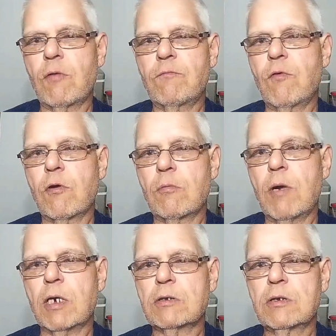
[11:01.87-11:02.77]
$400
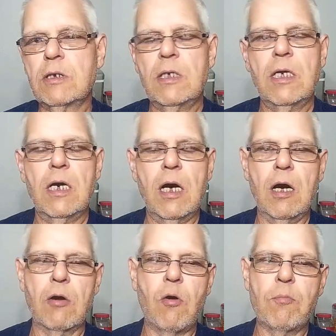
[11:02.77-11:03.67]
bucks. A
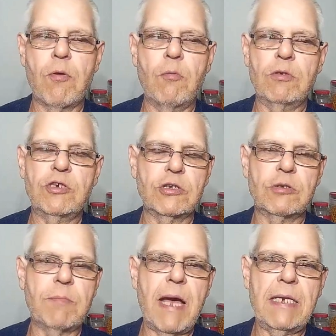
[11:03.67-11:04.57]
GoPro with just a
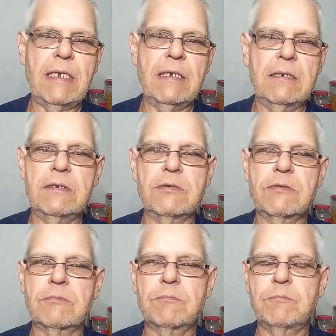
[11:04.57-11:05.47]
body is
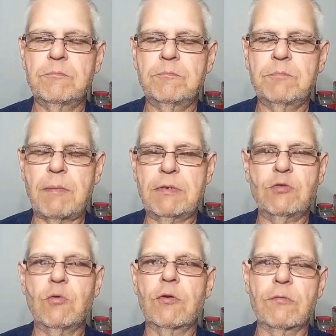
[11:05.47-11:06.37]
probably $200.
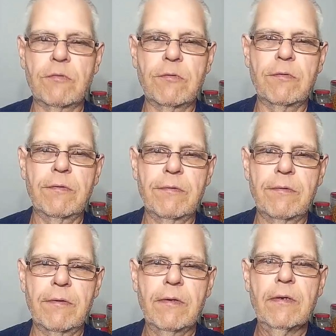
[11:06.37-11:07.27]

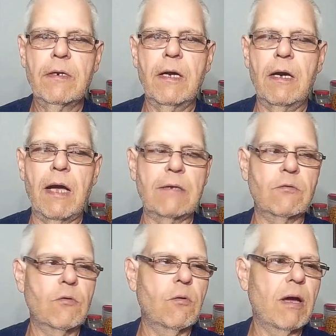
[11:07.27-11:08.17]
I don't
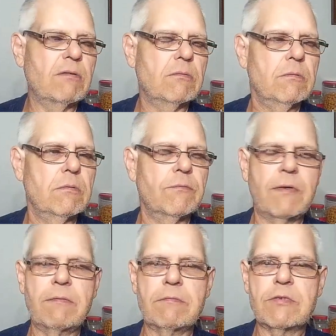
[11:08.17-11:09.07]
know if
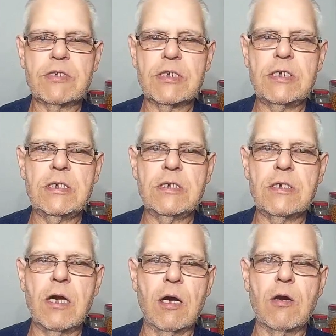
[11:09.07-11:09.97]
I've ever seen
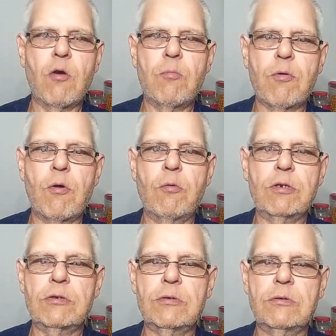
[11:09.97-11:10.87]
a GoPro with
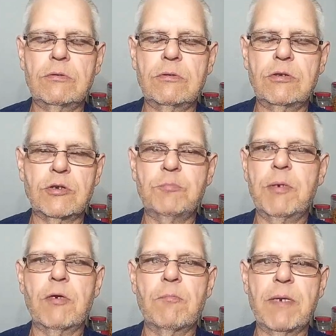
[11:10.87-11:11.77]
just
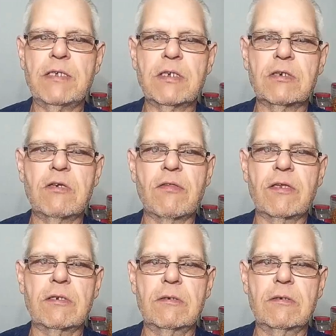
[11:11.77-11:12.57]
bare basic nothing.